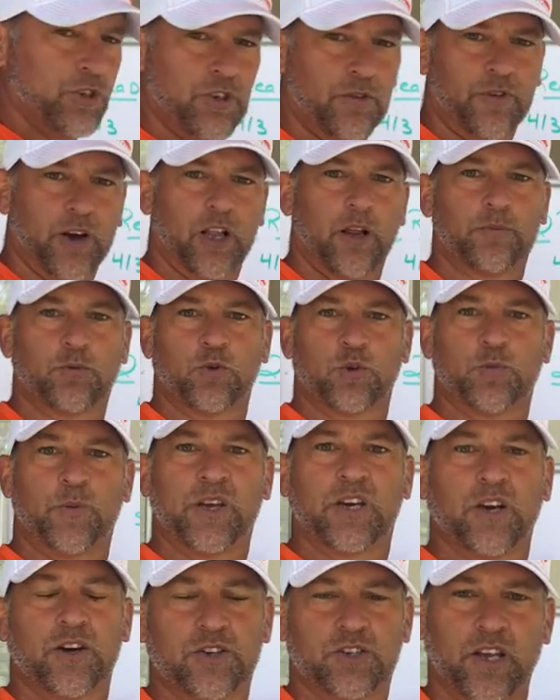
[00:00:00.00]
was developed was
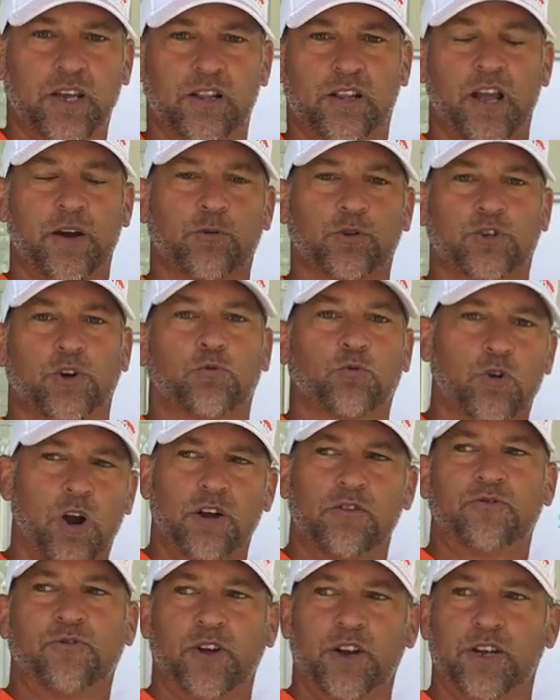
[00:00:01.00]
because there was a
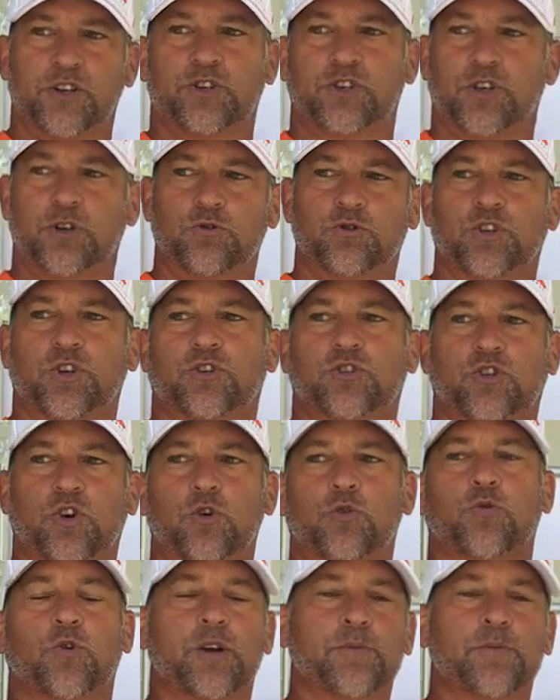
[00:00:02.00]
run fit issue to two